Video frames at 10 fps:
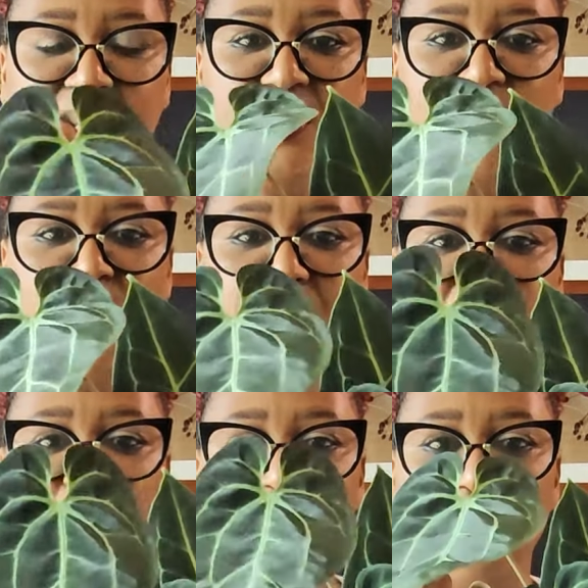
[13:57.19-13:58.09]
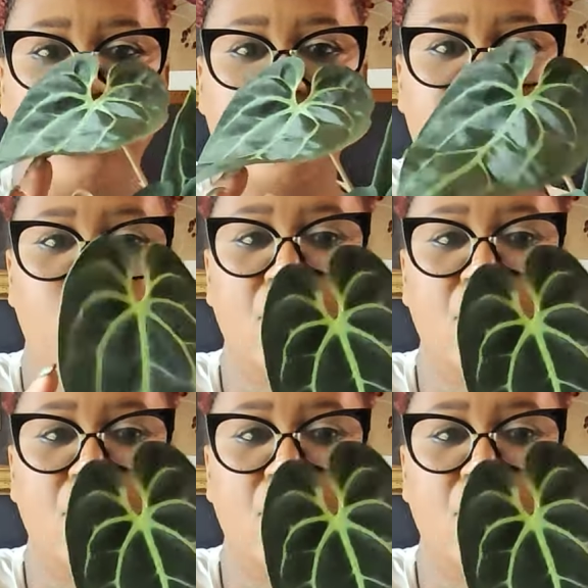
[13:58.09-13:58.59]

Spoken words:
So with this